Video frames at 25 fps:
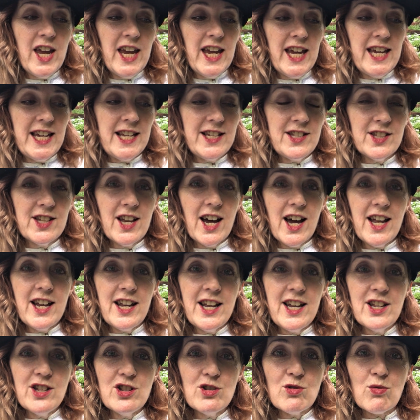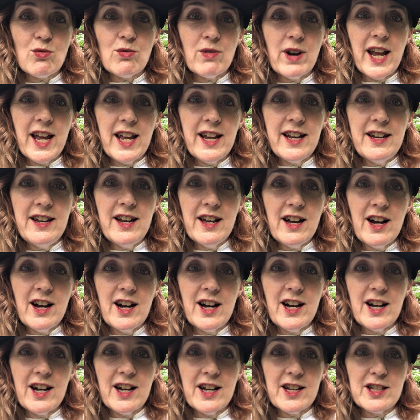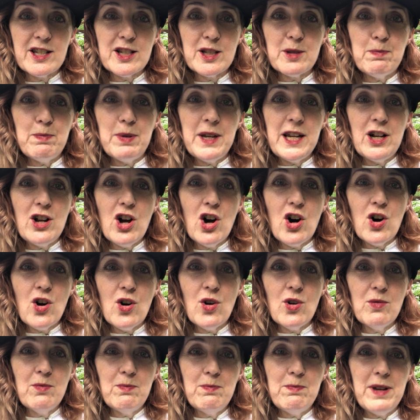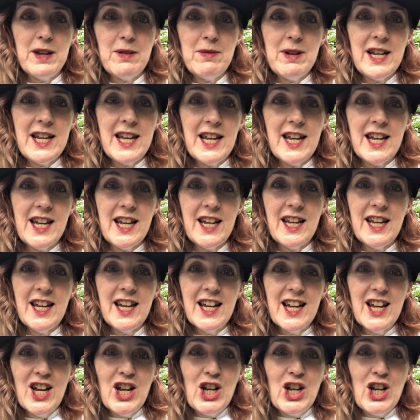he's got his red Speedo, BBD,